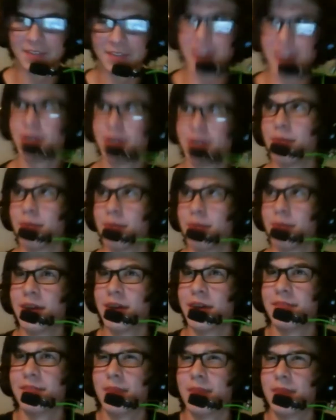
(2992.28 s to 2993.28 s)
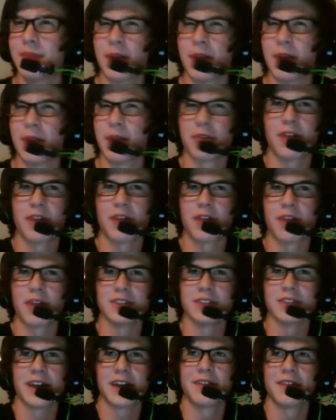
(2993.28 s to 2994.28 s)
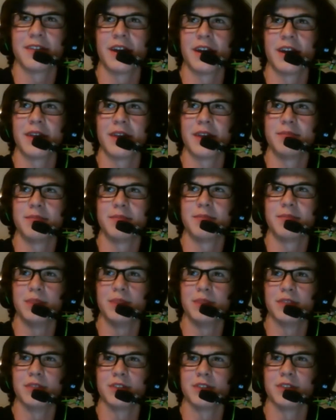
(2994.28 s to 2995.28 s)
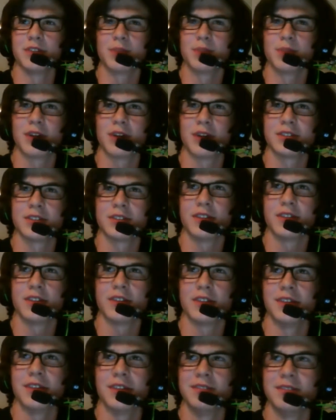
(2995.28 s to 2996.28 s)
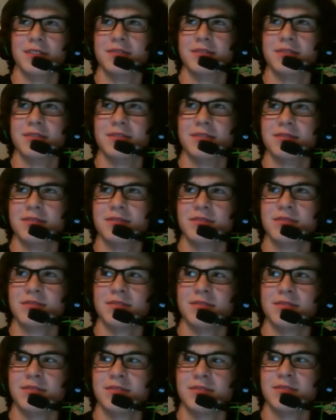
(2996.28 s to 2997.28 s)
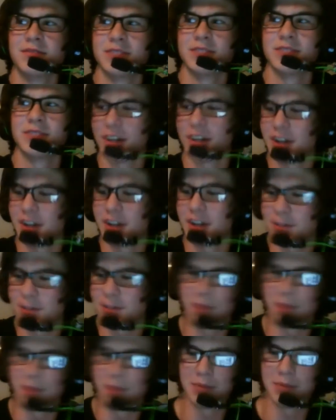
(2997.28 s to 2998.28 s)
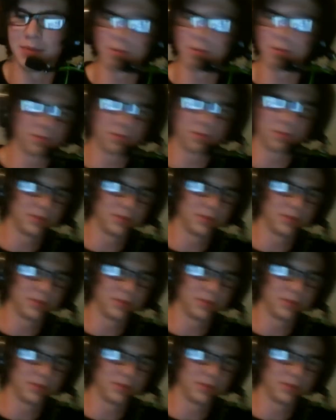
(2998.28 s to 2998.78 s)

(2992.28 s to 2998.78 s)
played about 3 hours of that. I beat the first boss, and then decided I should probably be doing